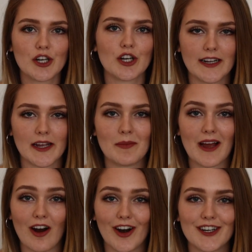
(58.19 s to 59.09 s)
it can be
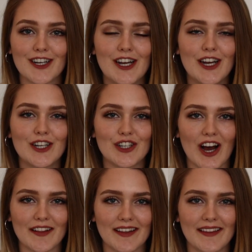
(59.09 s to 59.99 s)
hard
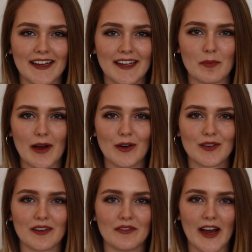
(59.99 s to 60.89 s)
not to think
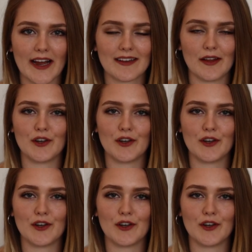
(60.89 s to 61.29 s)
about the fact that